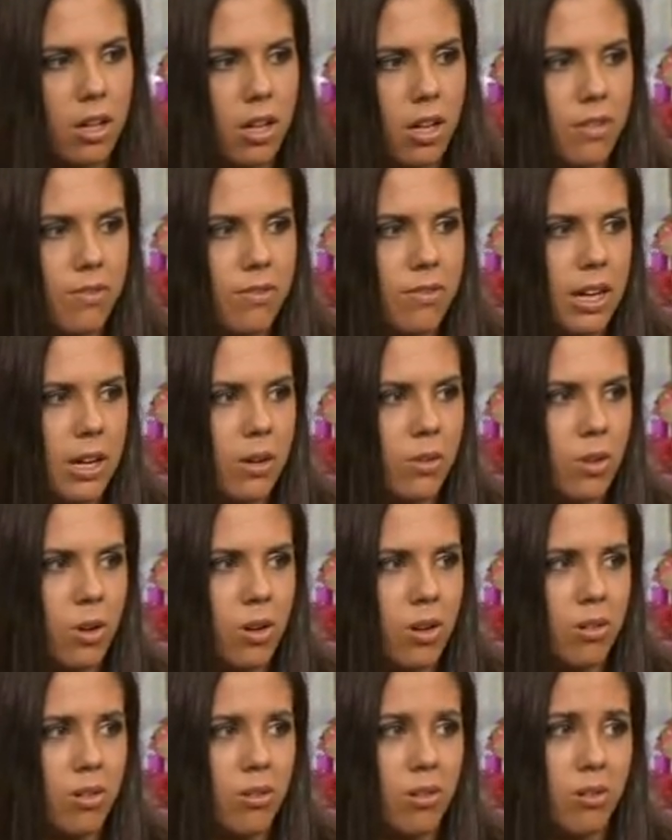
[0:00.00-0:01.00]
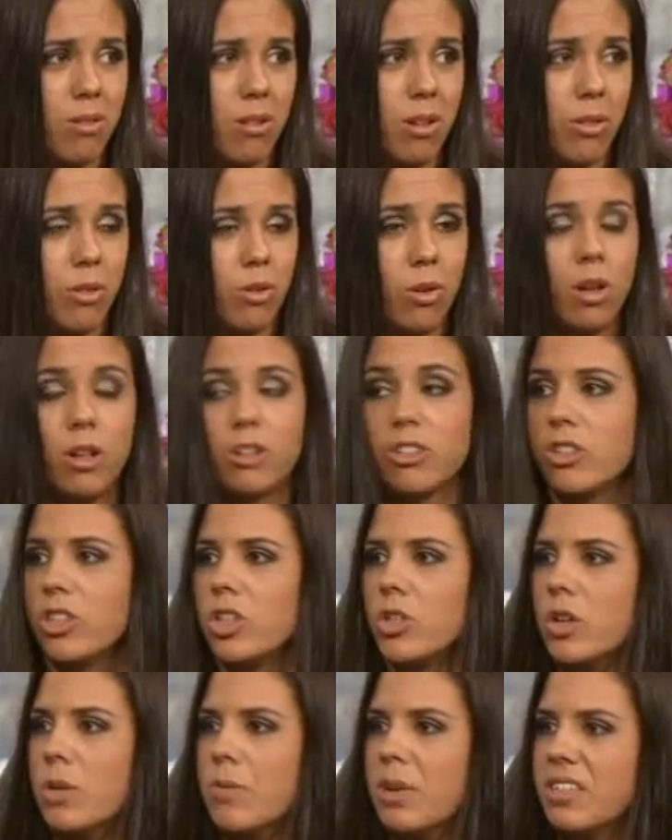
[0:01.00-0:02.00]
I thought I'll
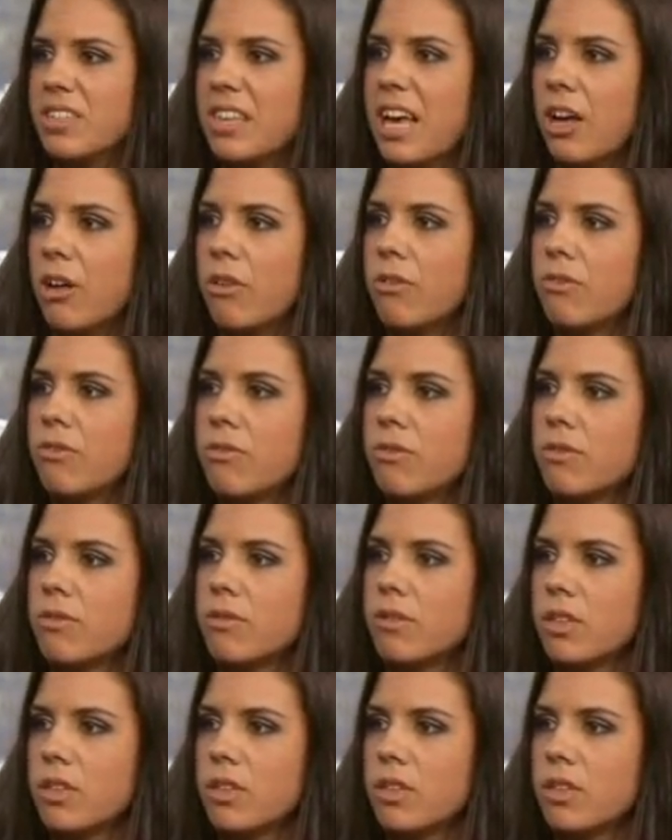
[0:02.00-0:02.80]
just do it myself,